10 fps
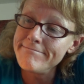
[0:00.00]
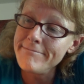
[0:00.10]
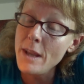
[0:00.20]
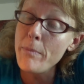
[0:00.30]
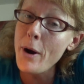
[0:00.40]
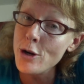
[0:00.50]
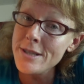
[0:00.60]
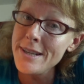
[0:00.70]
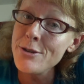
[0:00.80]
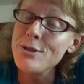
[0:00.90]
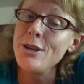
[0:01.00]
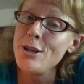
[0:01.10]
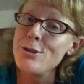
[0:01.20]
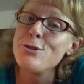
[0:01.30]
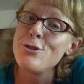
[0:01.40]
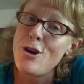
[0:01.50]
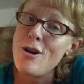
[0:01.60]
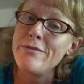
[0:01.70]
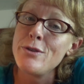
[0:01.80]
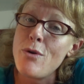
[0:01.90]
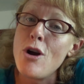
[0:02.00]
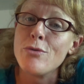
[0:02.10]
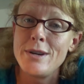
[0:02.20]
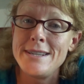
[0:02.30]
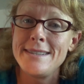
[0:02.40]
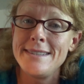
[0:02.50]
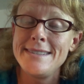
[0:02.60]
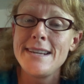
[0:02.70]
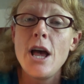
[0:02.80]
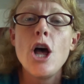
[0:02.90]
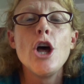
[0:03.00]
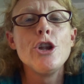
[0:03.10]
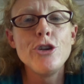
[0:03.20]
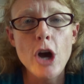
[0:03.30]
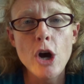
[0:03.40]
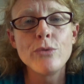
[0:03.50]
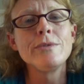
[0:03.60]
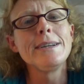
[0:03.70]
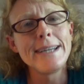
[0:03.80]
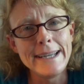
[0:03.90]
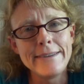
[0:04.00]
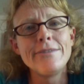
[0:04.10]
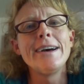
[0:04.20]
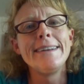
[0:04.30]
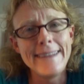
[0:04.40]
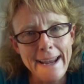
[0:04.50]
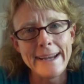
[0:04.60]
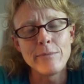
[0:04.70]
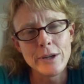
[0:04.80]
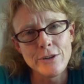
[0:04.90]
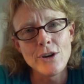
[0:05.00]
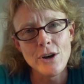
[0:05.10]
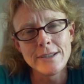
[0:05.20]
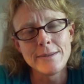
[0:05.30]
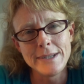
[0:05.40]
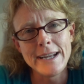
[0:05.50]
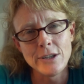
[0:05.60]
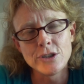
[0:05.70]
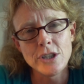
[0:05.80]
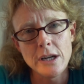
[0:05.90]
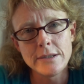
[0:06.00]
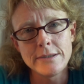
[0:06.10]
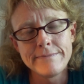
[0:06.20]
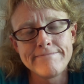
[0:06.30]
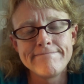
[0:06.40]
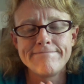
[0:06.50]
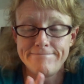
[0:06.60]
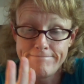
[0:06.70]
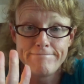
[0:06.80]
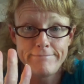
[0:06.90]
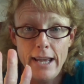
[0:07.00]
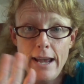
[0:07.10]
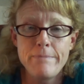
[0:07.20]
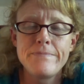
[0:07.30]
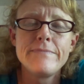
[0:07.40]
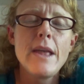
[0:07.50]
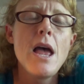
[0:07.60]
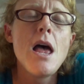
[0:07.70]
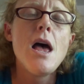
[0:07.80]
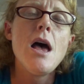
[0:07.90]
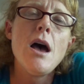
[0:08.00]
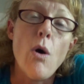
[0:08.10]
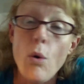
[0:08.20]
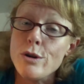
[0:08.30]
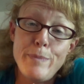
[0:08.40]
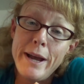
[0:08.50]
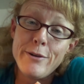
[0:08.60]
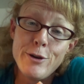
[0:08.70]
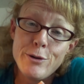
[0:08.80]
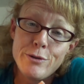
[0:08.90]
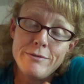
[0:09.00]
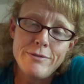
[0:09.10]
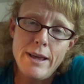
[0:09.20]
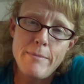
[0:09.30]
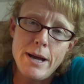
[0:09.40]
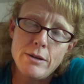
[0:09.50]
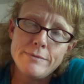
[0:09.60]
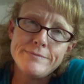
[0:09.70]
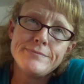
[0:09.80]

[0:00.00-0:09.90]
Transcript: The person who's going to use your dog for the wrong reasons don't give a damn whether your dog is up to date on shots. Okay? Or spayed or neutered, for that matter.